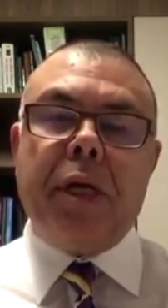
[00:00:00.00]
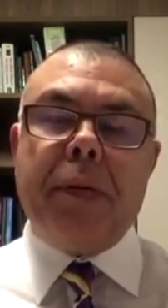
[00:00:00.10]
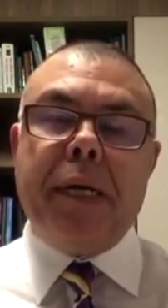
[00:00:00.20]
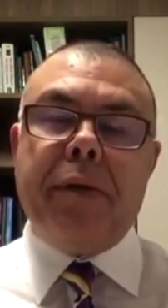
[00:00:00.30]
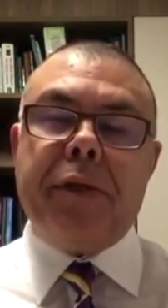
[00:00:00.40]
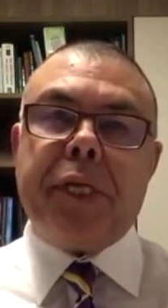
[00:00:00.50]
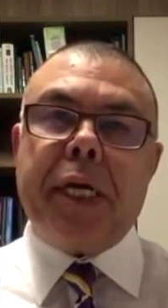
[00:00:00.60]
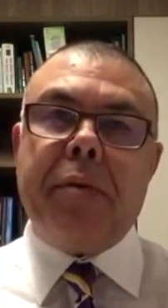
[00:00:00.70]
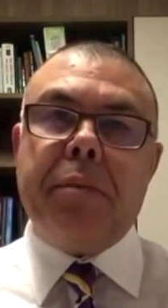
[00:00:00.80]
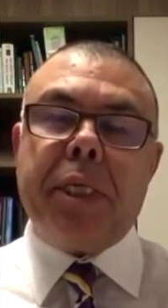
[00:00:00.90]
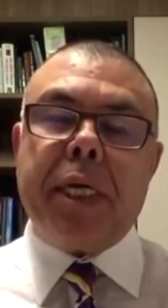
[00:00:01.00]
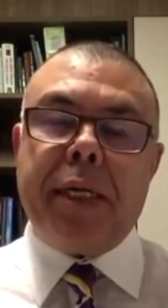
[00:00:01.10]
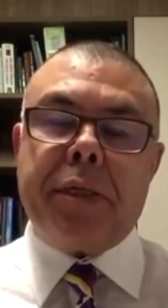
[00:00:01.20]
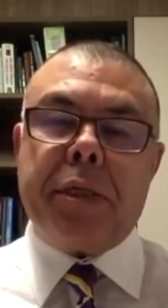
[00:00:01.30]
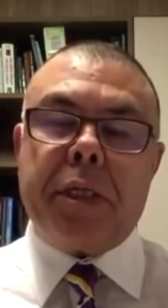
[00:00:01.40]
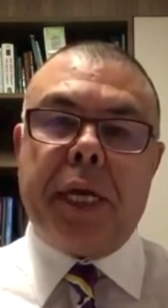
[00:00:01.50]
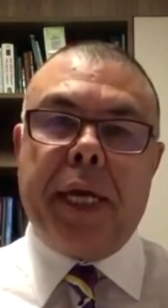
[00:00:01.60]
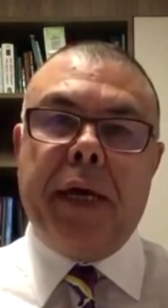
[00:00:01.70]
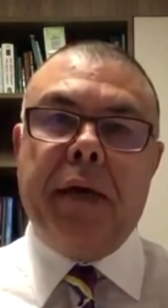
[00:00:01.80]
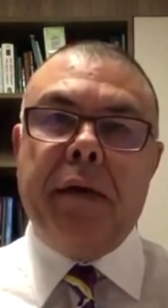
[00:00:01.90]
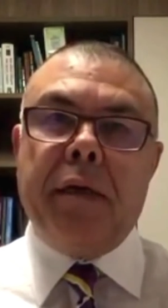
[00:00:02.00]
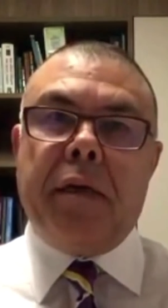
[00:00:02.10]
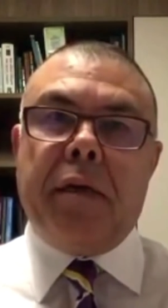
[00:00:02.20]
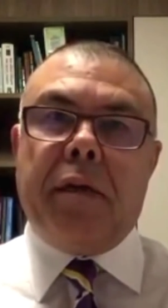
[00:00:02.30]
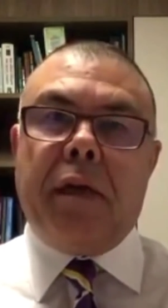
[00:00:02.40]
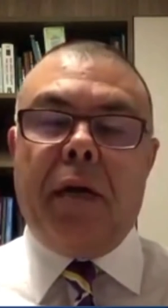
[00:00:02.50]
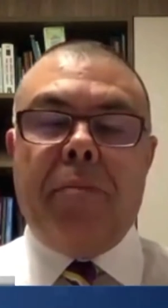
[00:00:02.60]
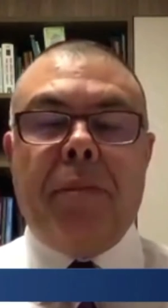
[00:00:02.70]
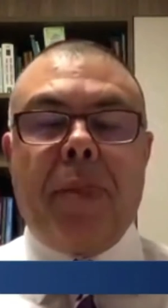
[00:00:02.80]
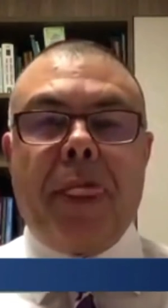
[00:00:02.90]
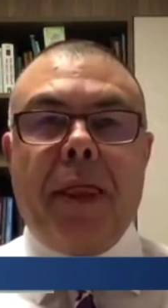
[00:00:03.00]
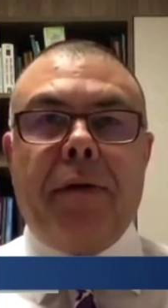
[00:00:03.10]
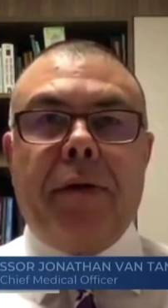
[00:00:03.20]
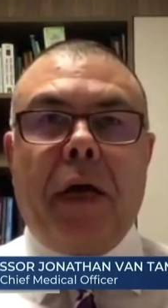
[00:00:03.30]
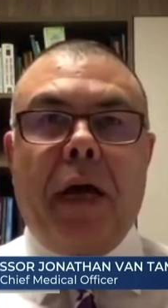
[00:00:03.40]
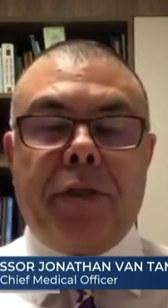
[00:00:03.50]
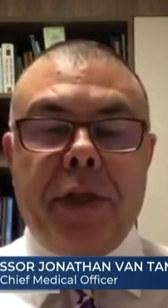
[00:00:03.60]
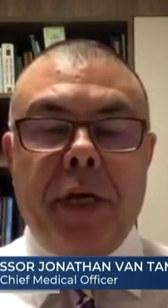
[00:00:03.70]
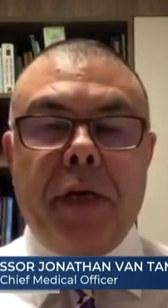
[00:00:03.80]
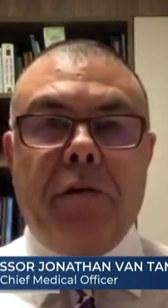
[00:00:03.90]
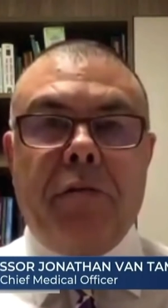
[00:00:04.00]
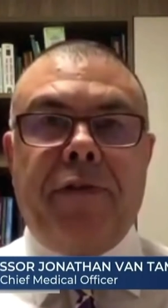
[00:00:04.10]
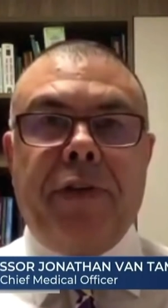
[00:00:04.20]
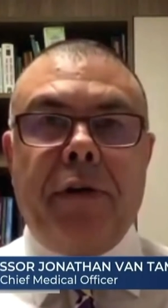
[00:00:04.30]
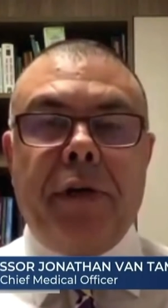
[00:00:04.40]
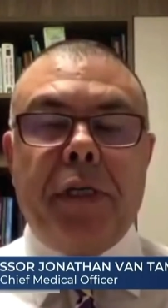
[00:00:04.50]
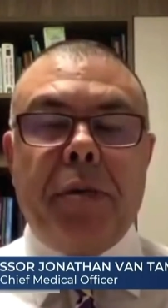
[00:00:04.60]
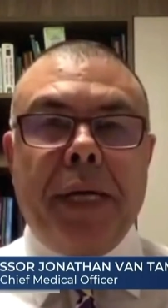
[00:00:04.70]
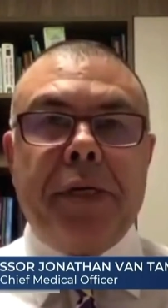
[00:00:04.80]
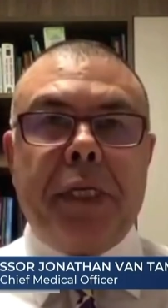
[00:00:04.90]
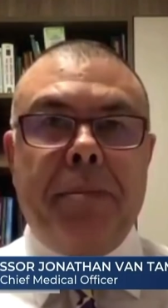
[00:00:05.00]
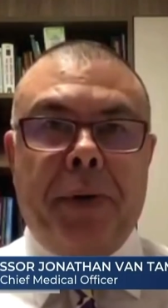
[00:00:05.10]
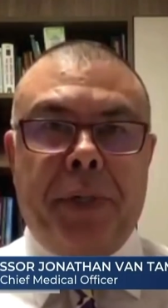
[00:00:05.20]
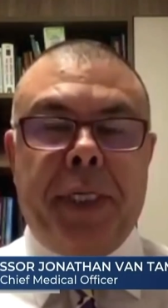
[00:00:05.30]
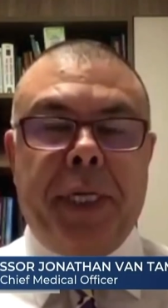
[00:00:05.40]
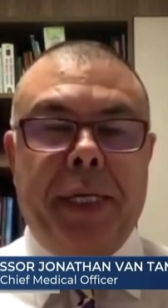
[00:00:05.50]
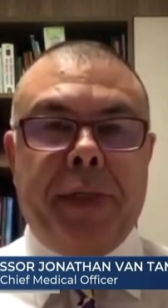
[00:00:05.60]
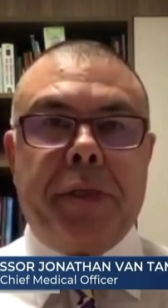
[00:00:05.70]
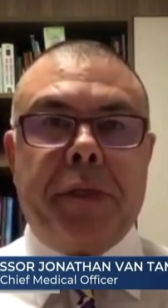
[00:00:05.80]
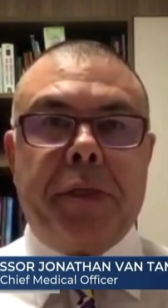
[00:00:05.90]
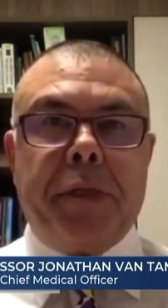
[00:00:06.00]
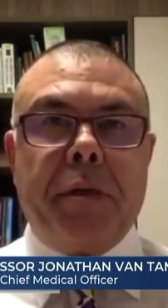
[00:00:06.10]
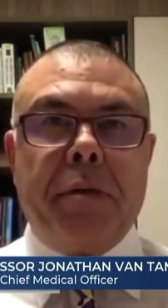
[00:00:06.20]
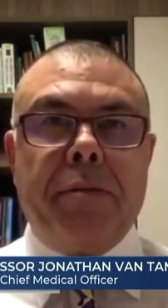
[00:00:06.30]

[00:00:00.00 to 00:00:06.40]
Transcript: about the same tests here. I think you're referring to antibody tests.